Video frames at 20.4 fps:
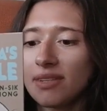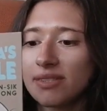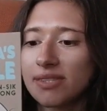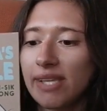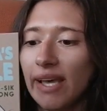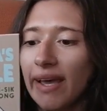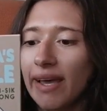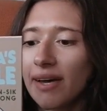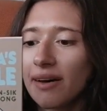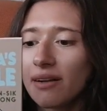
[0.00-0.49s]

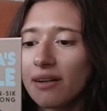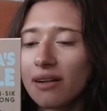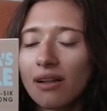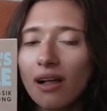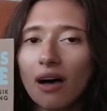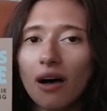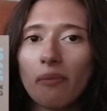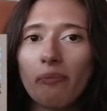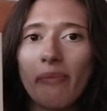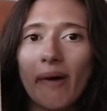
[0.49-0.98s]

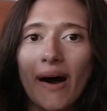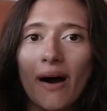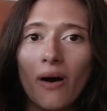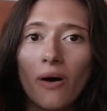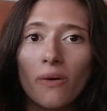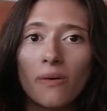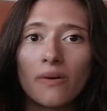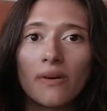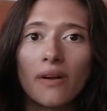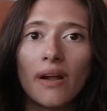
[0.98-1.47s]
tale
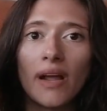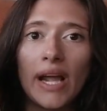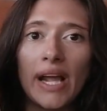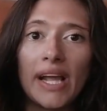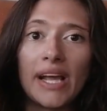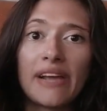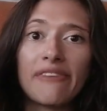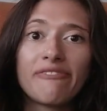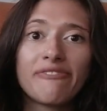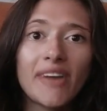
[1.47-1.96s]
about
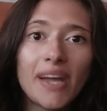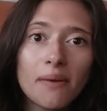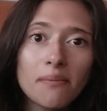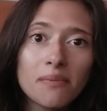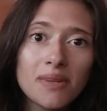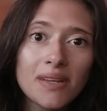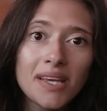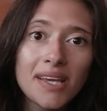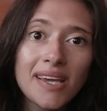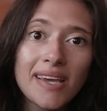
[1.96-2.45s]
a
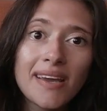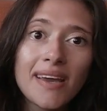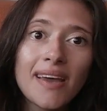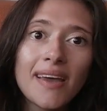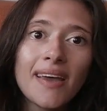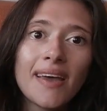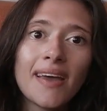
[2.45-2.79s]
family